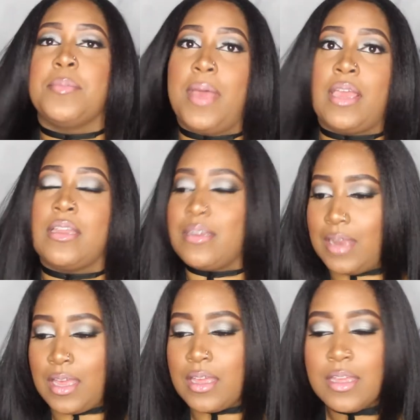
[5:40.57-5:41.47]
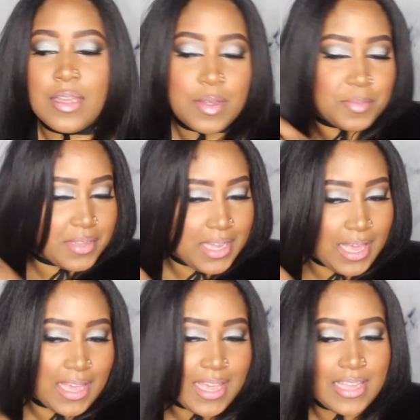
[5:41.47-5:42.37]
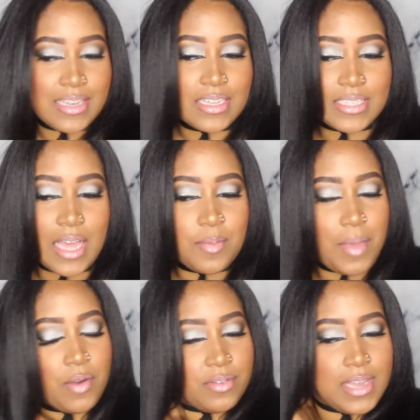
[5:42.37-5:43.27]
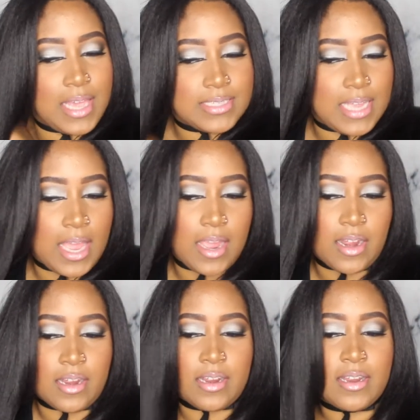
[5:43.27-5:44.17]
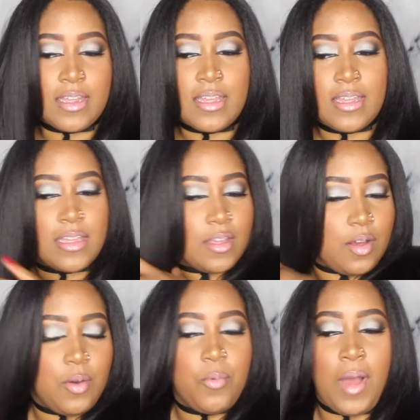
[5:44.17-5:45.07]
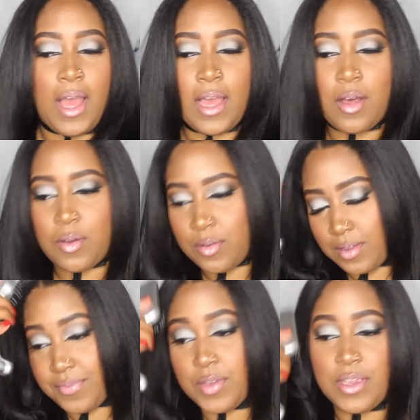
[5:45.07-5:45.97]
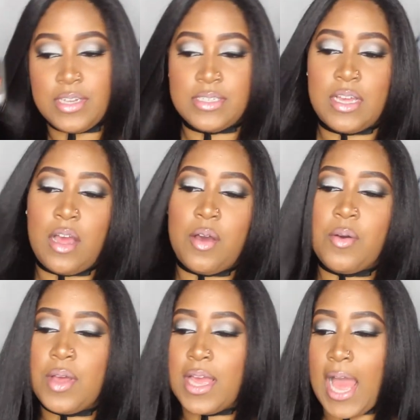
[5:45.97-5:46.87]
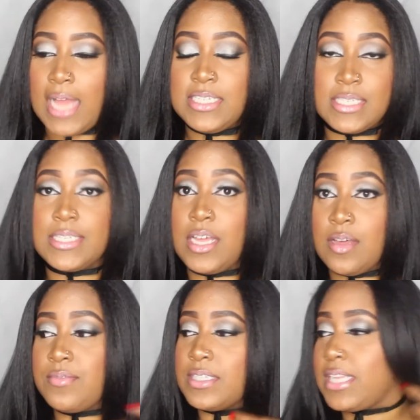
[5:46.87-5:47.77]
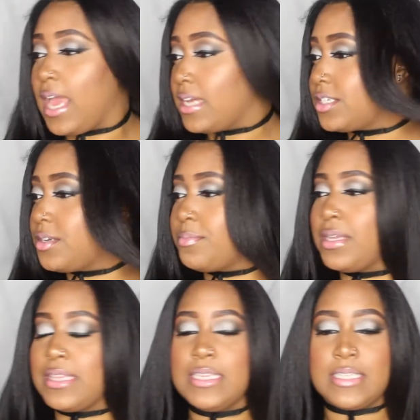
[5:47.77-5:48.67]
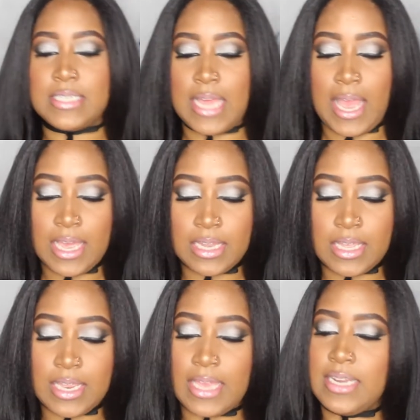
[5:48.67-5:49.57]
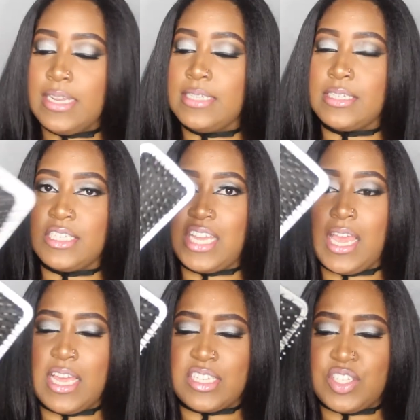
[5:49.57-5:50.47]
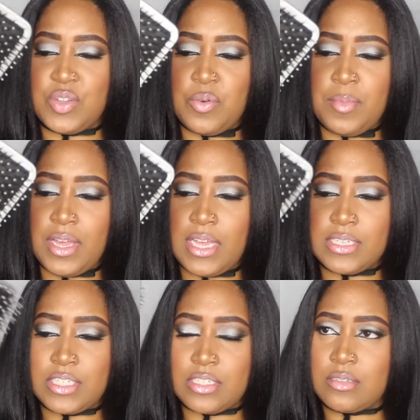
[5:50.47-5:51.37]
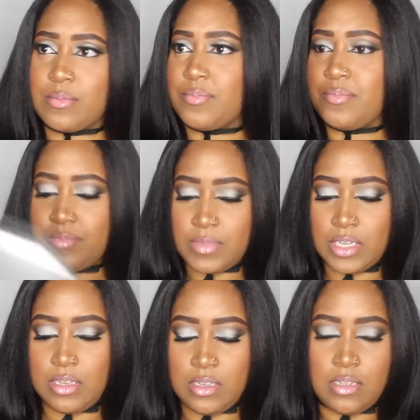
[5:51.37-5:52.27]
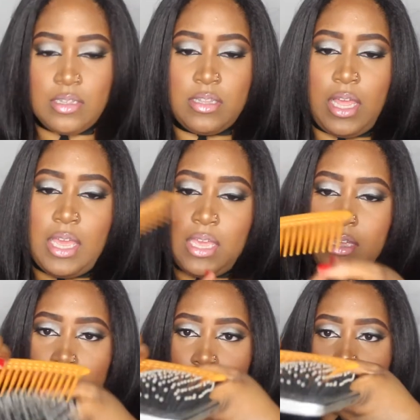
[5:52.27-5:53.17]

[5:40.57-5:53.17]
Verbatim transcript: But like, it looks like my relaxed hair a few years ago. I just love the texture, but this tangling, and it doesn't shed too much. Like,